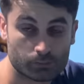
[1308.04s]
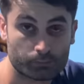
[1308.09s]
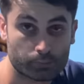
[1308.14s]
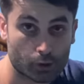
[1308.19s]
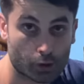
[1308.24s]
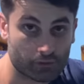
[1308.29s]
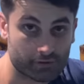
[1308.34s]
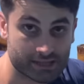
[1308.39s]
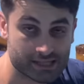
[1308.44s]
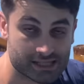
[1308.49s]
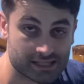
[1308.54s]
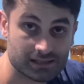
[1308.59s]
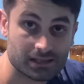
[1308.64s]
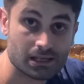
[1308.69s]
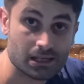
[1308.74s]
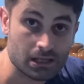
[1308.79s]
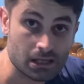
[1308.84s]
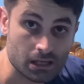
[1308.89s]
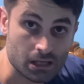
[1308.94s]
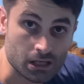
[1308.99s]
province.
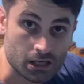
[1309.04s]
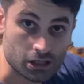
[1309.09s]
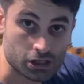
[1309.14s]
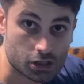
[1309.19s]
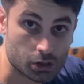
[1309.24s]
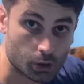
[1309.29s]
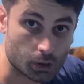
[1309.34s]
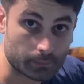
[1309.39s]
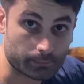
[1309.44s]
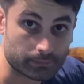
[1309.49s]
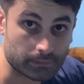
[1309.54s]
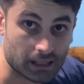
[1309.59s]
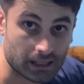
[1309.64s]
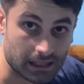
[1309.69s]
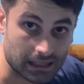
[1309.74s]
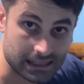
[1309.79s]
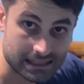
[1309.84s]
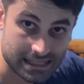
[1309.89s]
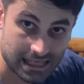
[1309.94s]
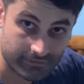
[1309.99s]
So,
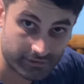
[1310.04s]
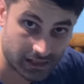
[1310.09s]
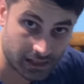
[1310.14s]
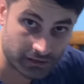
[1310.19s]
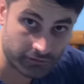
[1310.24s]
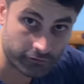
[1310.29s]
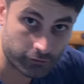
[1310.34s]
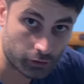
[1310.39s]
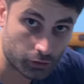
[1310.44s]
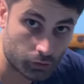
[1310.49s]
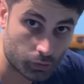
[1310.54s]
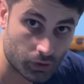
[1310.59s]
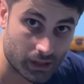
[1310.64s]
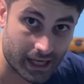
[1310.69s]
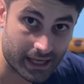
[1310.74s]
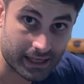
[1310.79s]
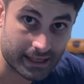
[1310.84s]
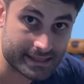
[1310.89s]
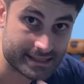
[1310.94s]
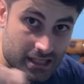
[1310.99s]
it's everything for
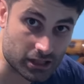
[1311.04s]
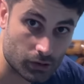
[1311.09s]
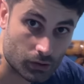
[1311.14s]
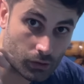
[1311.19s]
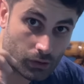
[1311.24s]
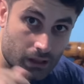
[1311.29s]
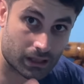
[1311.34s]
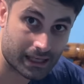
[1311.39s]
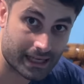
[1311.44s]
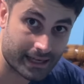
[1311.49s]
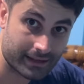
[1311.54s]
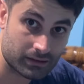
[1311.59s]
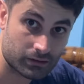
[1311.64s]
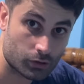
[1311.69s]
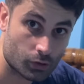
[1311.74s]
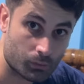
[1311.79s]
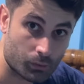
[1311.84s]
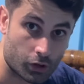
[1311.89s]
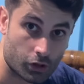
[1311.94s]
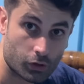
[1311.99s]
today. See you again
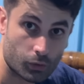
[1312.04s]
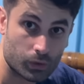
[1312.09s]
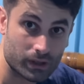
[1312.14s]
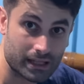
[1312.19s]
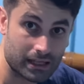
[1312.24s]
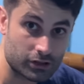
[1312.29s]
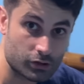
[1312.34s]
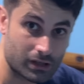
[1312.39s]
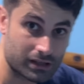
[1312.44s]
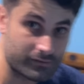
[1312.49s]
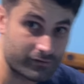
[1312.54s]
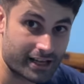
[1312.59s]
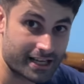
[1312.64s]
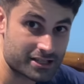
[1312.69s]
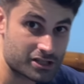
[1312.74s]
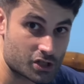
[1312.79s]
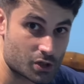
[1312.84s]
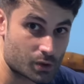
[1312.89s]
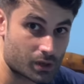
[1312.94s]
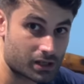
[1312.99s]
tomorrow with a new
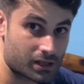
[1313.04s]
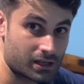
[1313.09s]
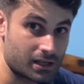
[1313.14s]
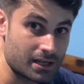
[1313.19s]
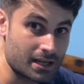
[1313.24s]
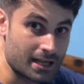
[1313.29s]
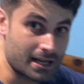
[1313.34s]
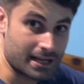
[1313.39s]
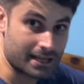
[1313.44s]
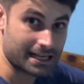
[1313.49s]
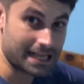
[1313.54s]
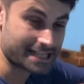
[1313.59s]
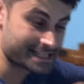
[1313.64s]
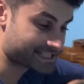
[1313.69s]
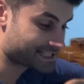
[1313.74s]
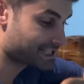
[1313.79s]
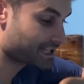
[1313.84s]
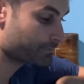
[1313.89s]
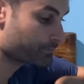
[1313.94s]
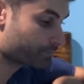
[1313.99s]
adventure. Let's
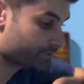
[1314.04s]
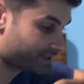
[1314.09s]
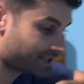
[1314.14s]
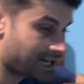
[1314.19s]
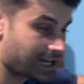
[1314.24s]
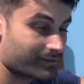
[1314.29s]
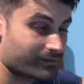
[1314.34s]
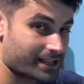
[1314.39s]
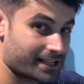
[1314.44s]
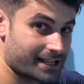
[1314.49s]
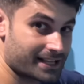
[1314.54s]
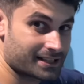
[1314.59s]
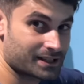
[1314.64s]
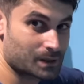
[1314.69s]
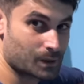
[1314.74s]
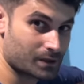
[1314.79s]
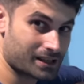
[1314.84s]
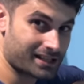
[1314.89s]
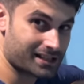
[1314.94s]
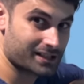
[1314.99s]
keep traveling
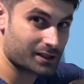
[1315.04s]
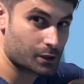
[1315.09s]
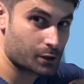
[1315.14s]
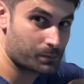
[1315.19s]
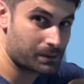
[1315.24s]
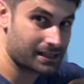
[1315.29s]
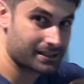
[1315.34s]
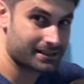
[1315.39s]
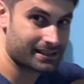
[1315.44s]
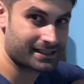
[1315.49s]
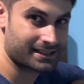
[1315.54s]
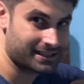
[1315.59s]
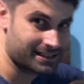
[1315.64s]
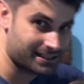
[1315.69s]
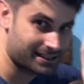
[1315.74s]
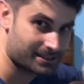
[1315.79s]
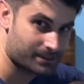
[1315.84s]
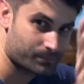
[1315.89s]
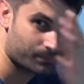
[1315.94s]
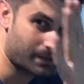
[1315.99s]
to Tacloban.
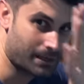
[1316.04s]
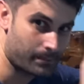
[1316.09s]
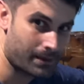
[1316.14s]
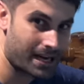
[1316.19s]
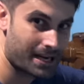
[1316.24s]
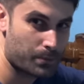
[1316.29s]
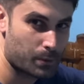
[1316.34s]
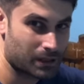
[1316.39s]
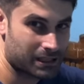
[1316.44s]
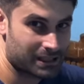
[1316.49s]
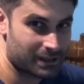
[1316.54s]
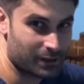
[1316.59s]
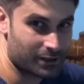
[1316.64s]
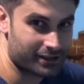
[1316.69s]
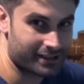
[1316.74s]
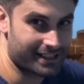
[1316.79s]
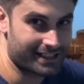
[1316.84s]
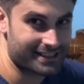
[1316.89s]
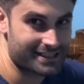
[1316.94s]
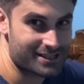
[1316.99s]
Bye bye,
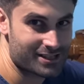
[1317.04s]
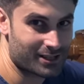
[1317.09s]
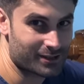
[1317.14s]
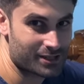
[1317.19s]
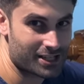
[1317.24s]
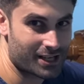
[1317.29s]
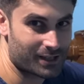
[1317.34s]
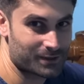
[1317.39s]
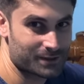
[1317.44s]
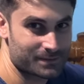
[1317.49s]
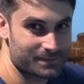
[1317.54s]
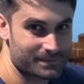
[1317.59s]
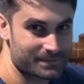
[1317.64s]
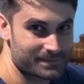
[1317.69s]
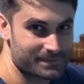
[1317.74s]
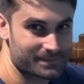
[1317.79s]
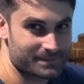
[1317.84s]
buonanotte. Ciao, ciao. Ciao, ciao.